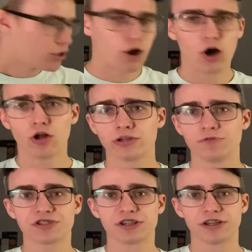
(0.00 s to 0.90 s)
Ollie
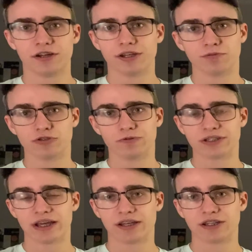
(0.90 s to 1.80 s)
was unable to
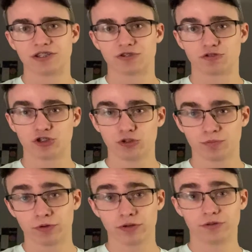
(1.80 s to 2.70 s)
attend, and so
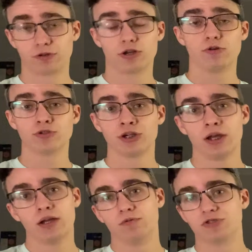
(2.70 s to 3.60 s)
Super, their coach,
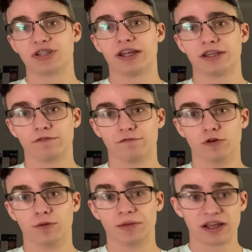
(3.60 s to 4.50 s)
was standing in for
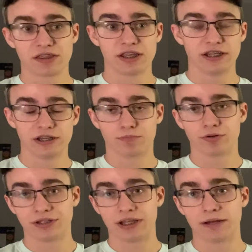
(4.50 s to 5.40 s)
him. And I think he did a
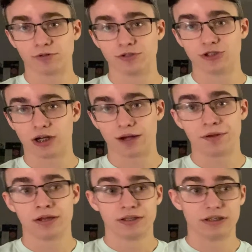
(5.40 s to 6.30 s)
pretty damn good job.
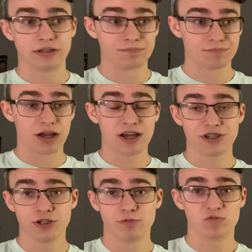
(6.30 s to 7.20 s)
Yeah,
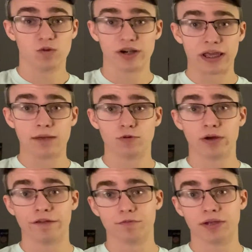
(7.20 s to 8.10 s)
IG was 1 game
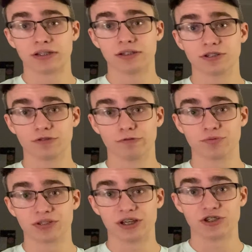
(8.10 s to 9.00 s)
away from making the group
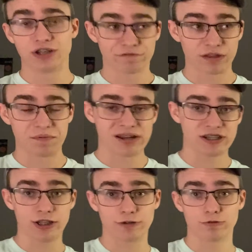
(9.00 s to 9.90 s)
stage, and if they made it to
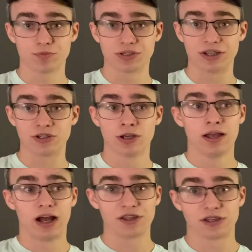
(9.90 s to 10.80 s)
that group stage,
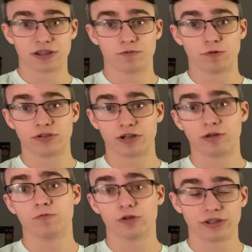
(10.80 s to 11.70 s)
I think they would
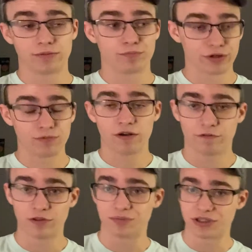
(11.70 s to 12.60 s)
have done pretty well for
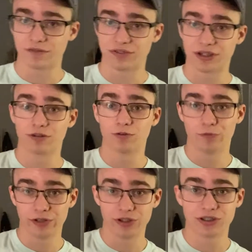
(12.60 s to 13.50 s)
themselves. They are a
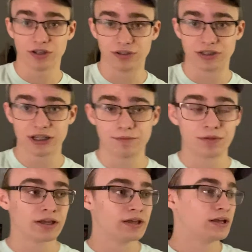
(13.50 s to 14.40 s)
really solid team.
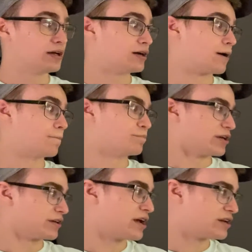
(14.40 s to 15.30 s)

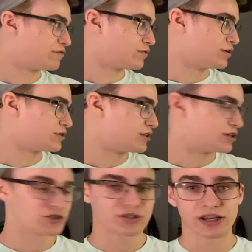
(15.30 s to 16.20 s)
Again, they
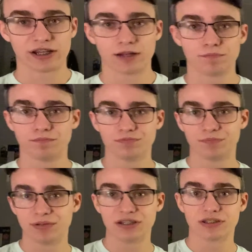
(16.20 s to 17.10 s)
just ended up
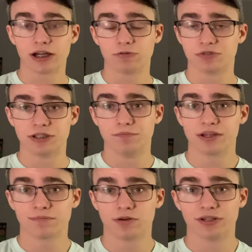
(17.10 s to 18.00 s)
being tied with Team
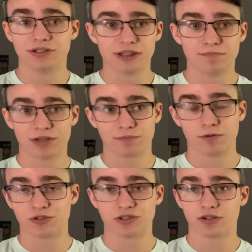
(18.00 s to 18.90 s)
Nigma, and Team Nigma
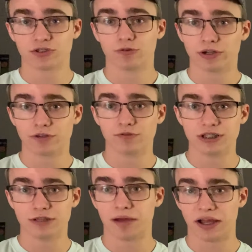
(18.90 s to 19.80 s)
was also another
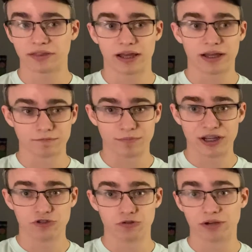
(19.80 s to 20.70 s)
team at that
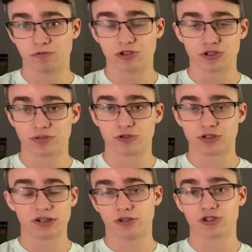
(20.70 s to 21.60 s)
major that was just
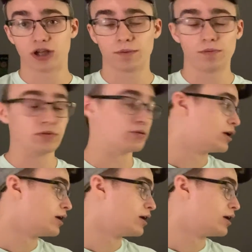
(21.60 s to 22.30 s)
unstoppable.